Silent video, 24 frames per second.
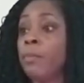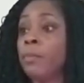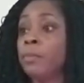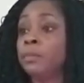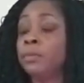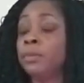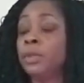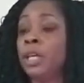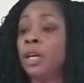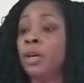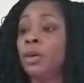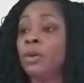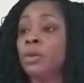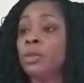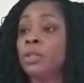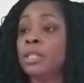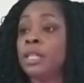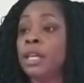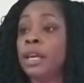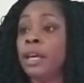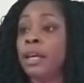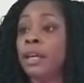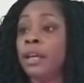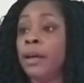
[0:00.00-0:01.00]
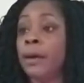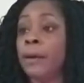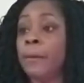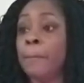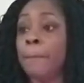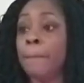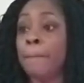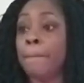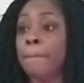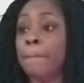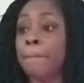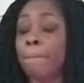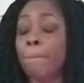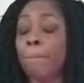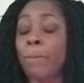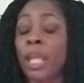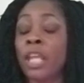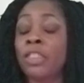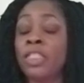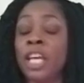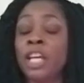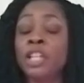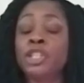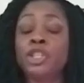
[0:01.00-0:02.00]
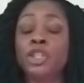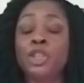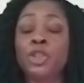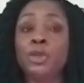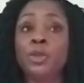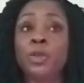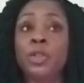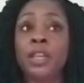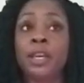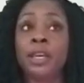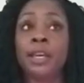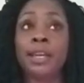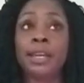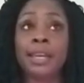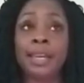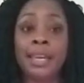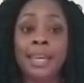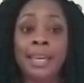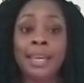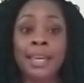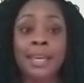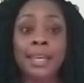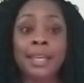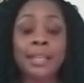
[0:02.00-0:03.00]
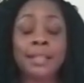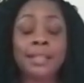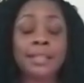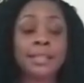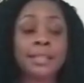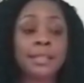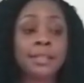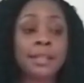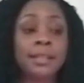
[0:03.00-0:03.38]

those that you think is